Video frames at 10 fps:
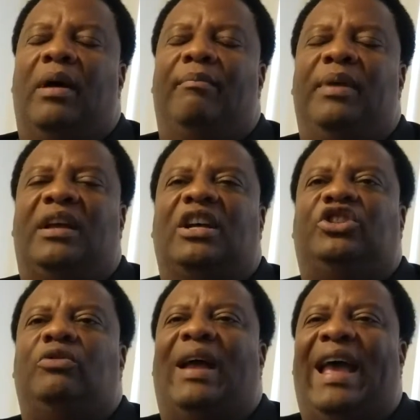
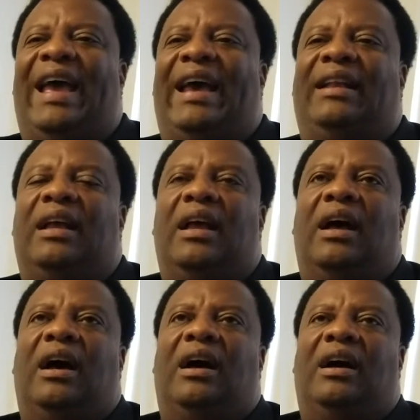Because you had
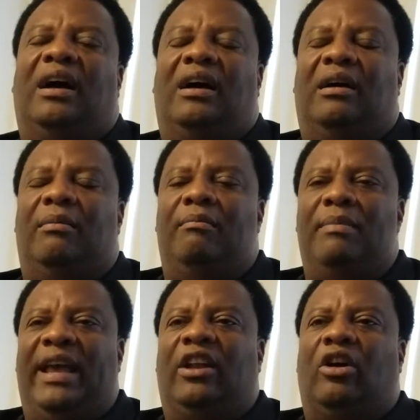
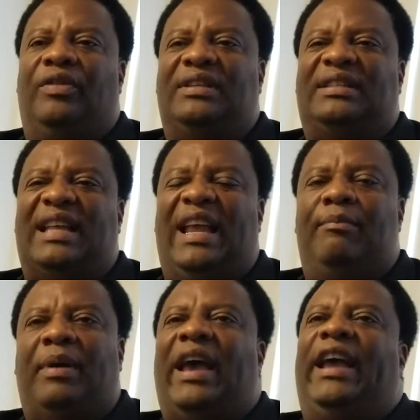men on the
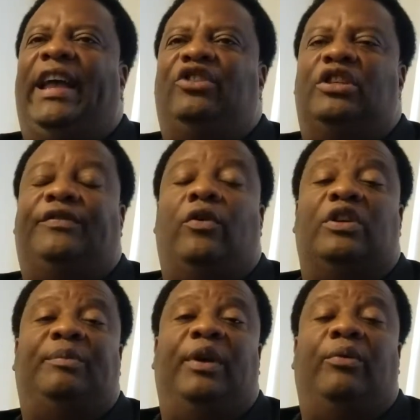same page as far
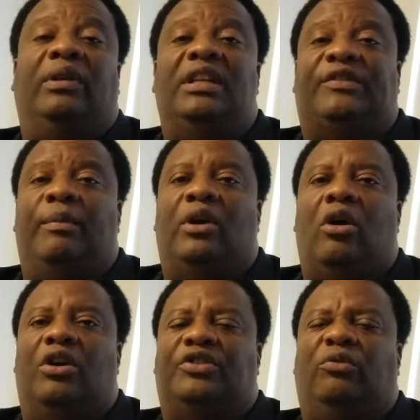as being released from
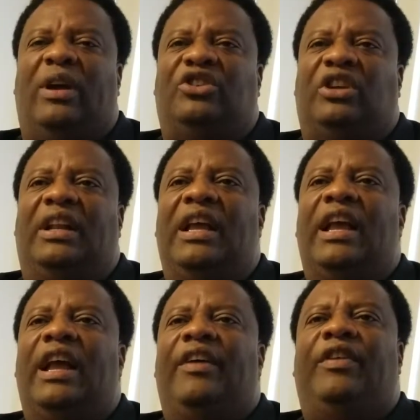incarceration,
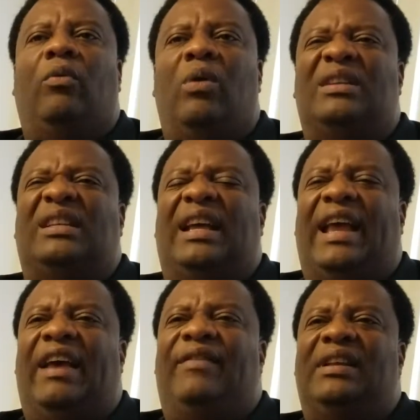there wasn't a
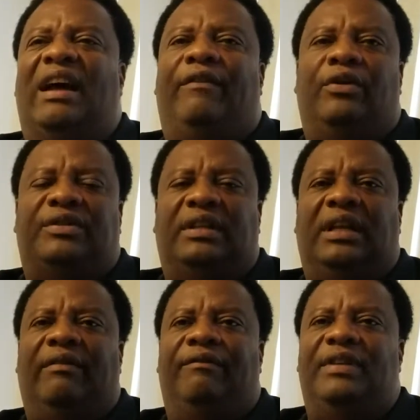heavy diverse
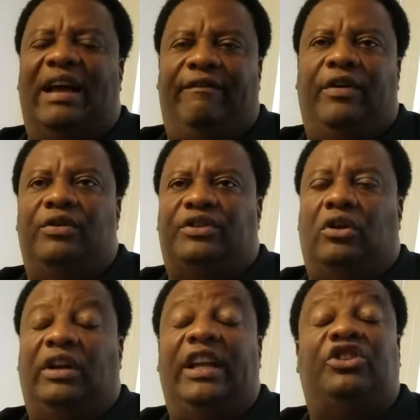
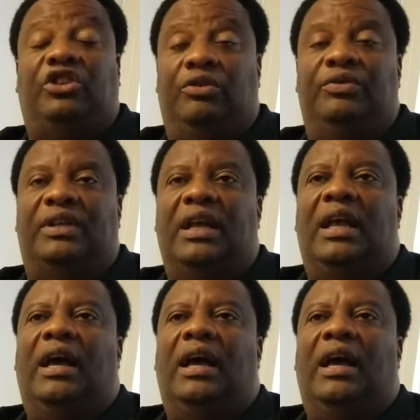on issues.